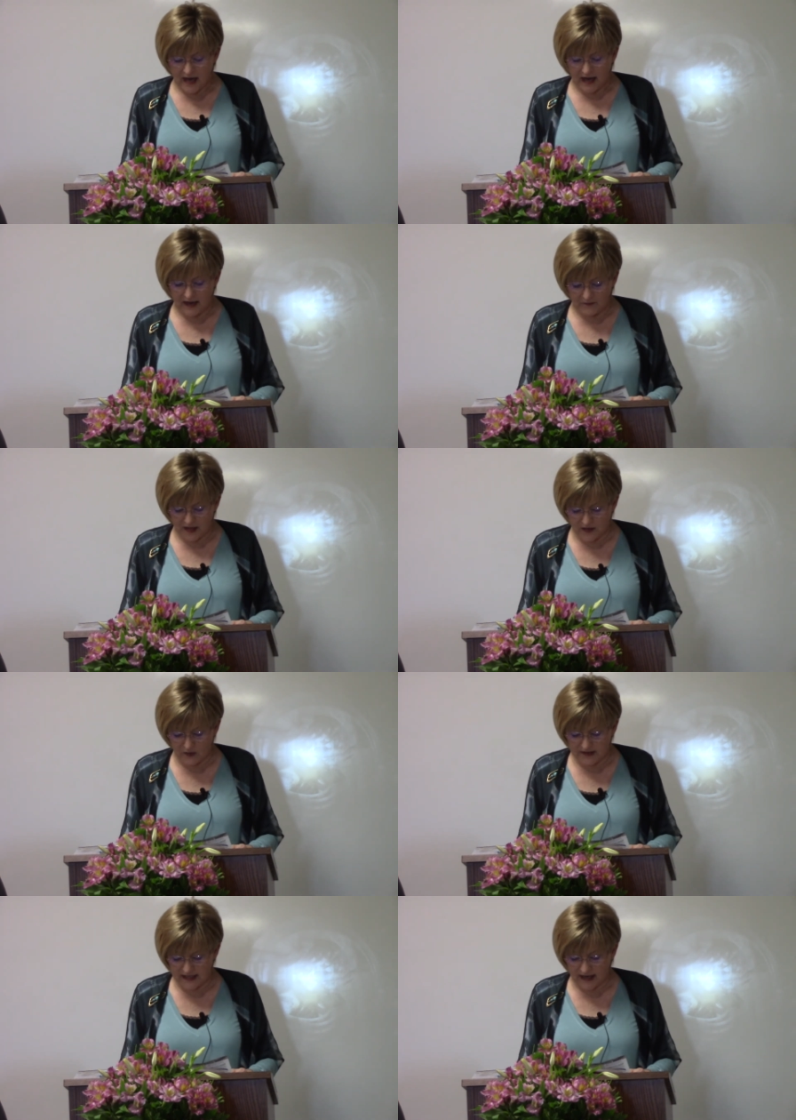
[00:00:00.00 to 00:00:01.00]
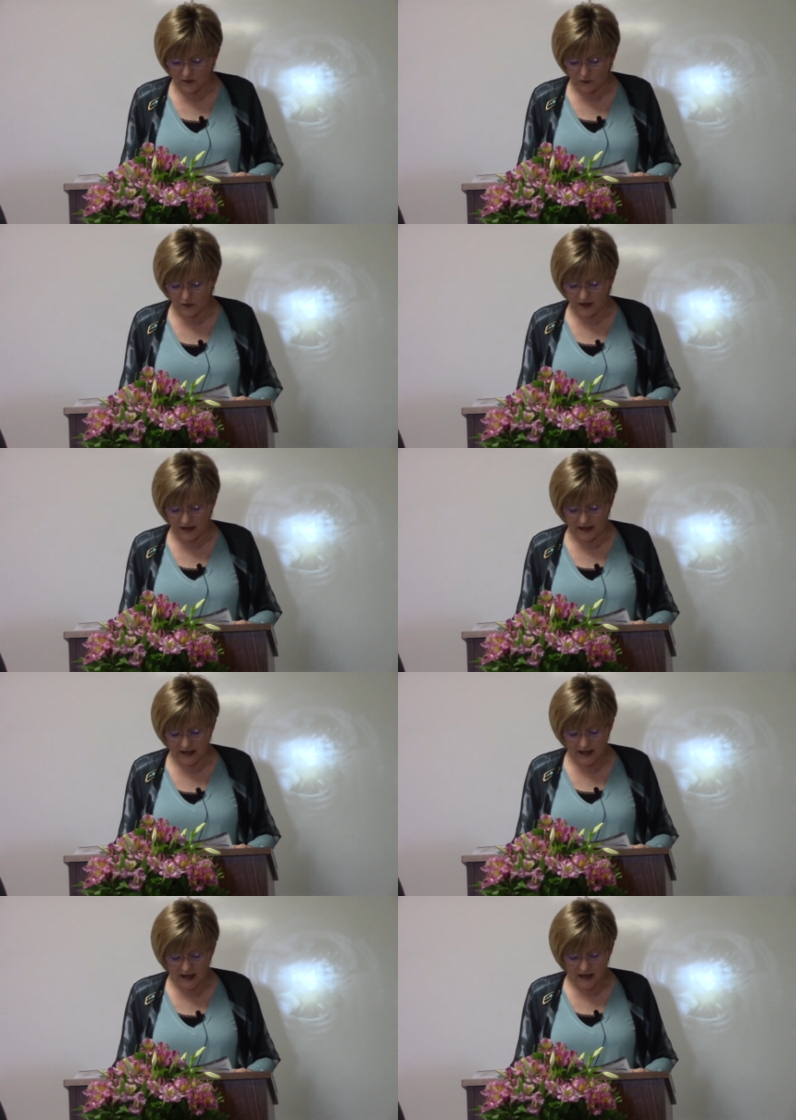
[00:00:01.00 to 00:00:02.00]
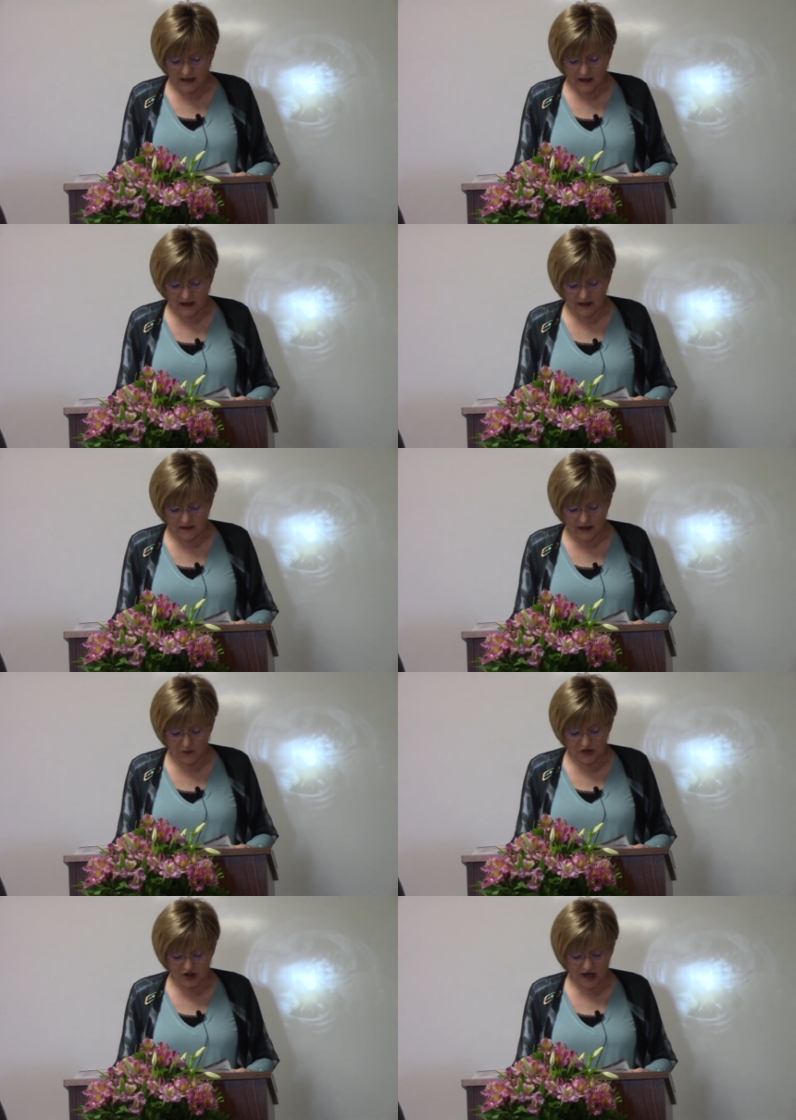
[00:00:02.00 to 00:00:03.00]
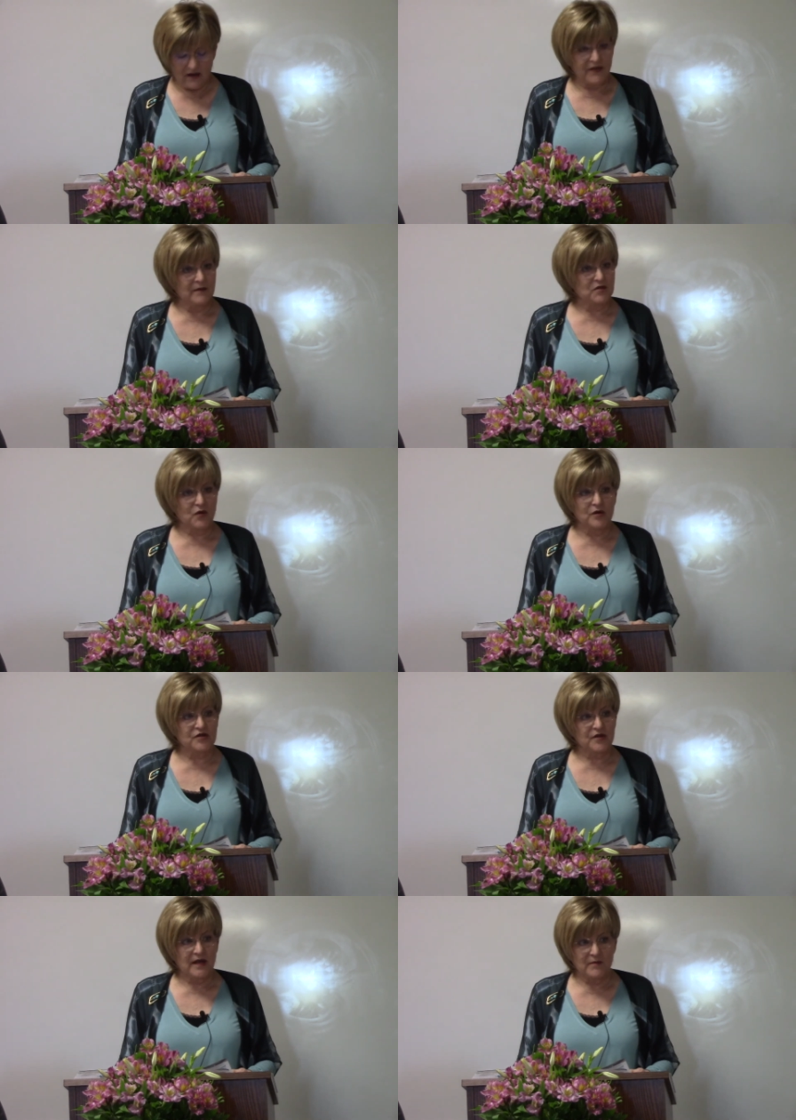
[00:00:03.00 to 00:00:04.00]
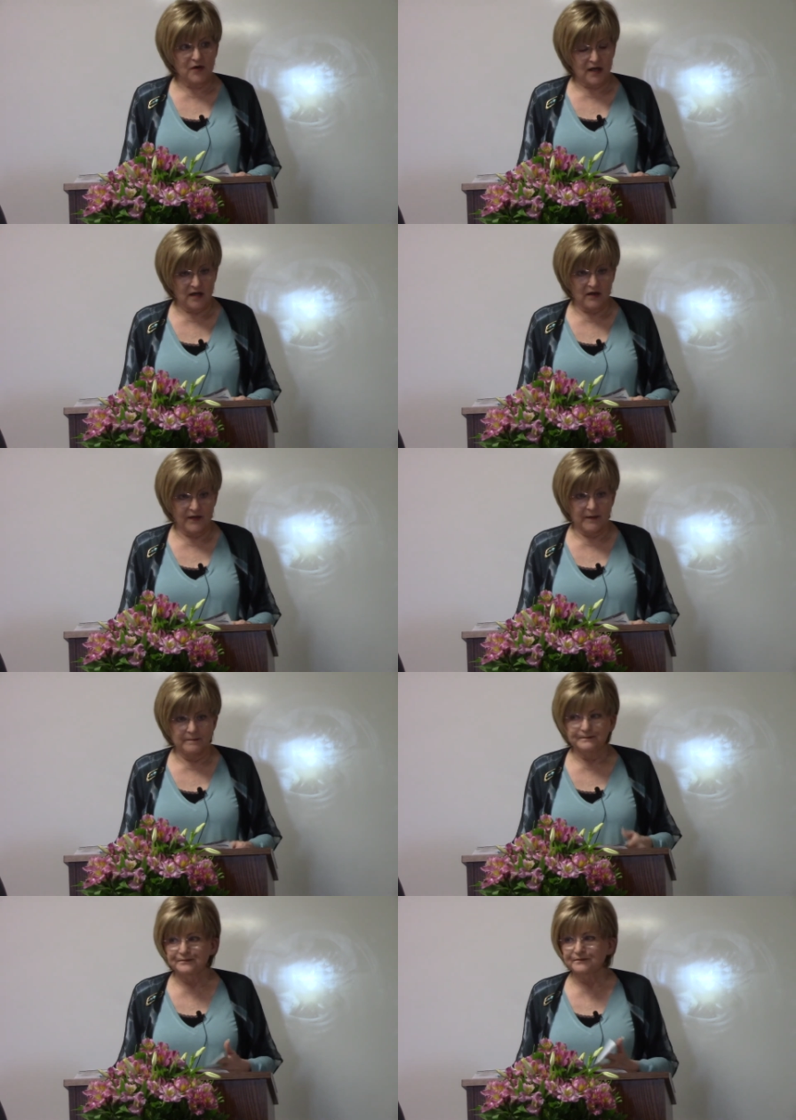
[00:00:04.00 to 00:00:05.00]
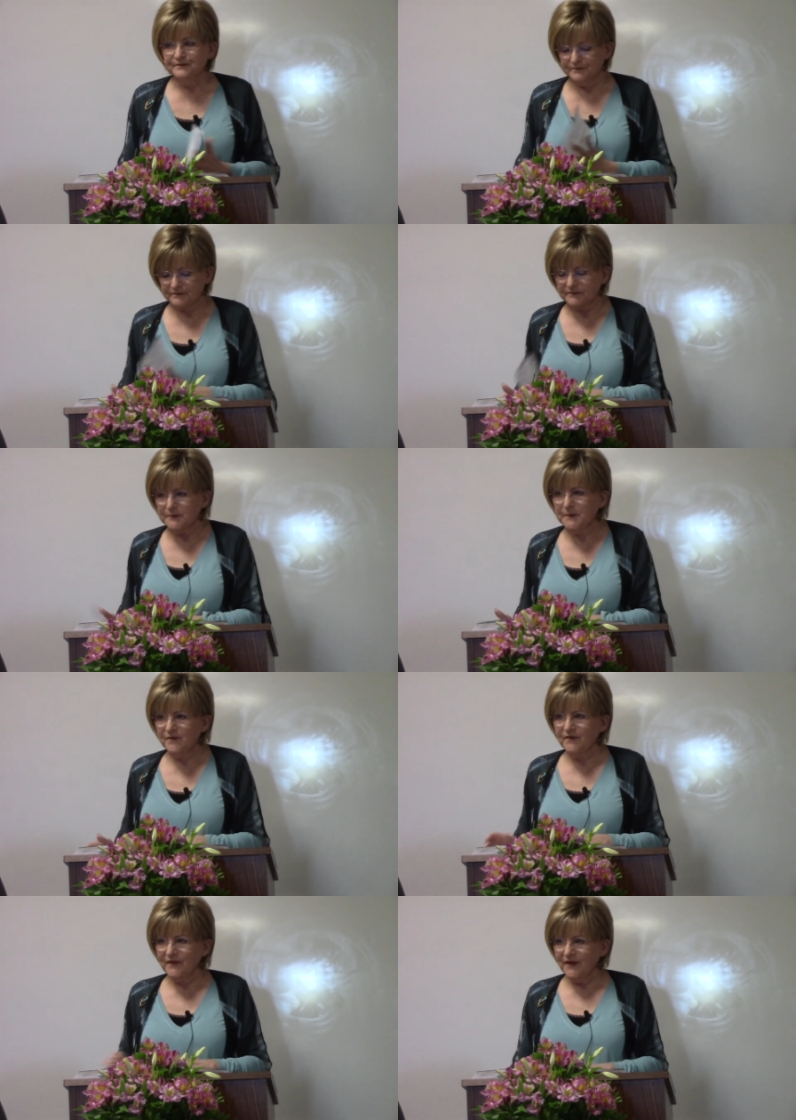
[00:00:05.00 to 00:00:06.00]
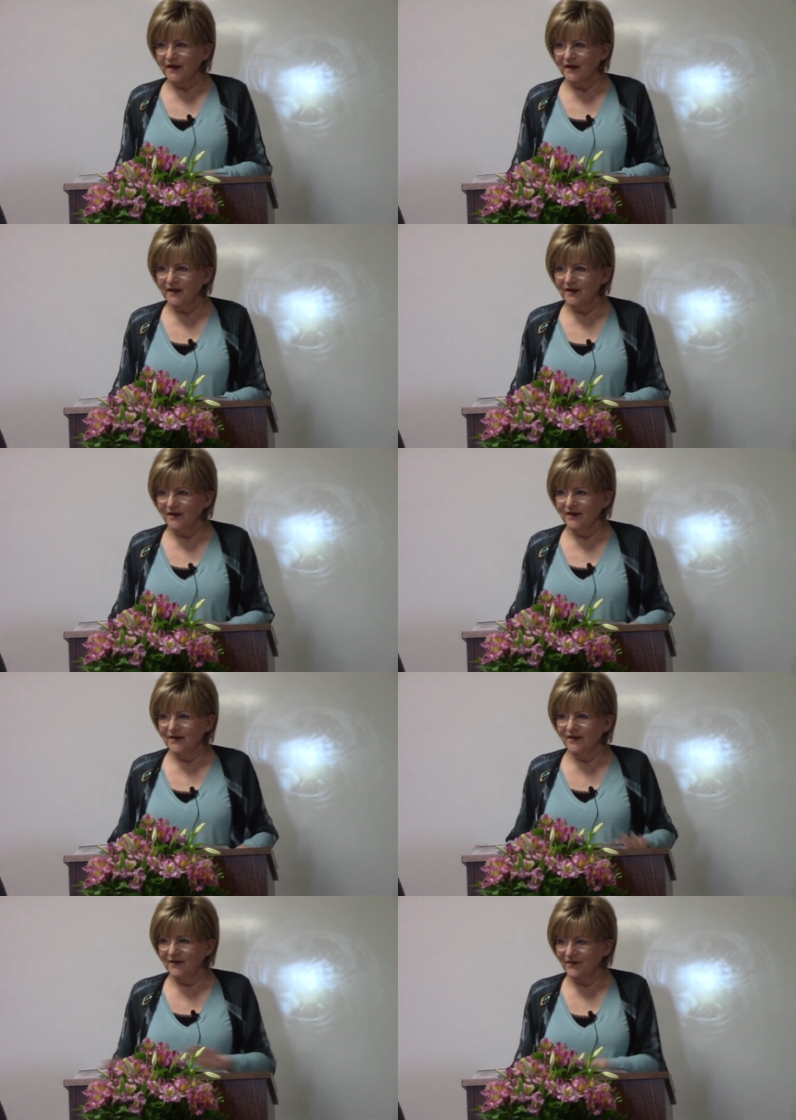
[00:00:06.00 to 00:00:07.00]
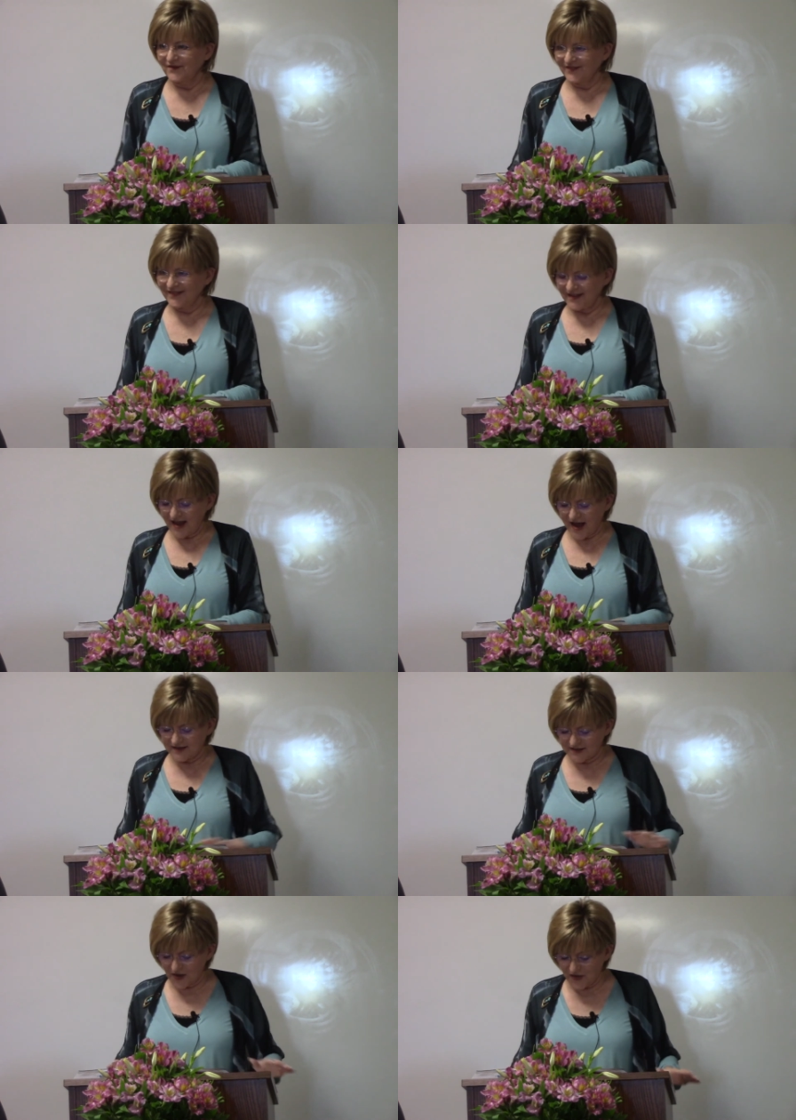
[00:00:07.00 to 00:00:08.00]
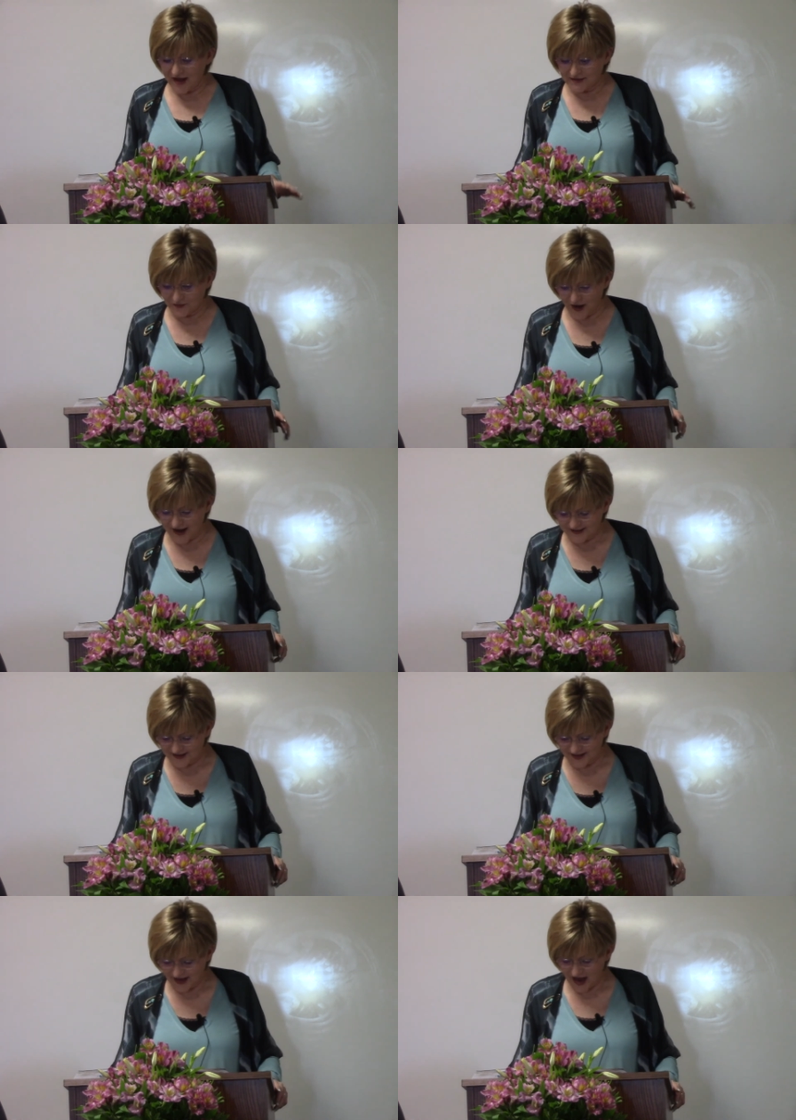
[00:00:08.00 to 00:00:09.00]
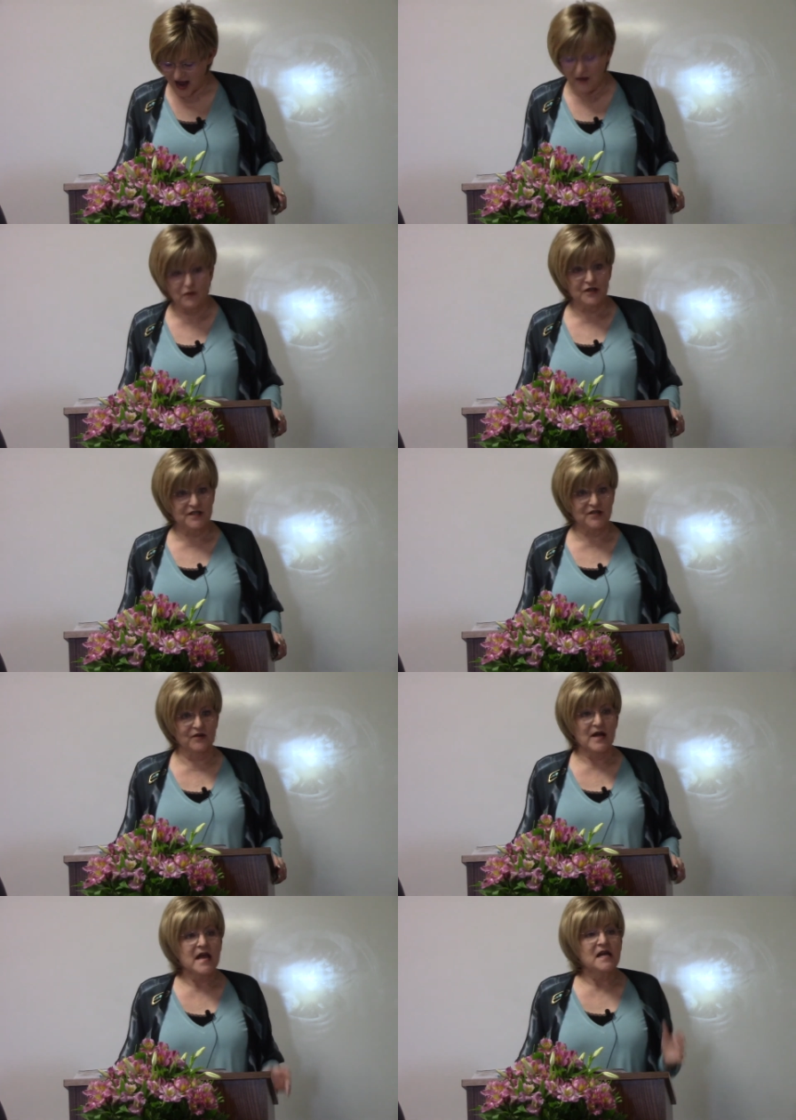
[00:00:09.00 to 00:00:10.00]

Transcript: Um, he would take really. Uh, he would jail them, torture them, or kill them. Well, I would just pretend to agree on, a, on everything. Yeah, so that's right. I would too.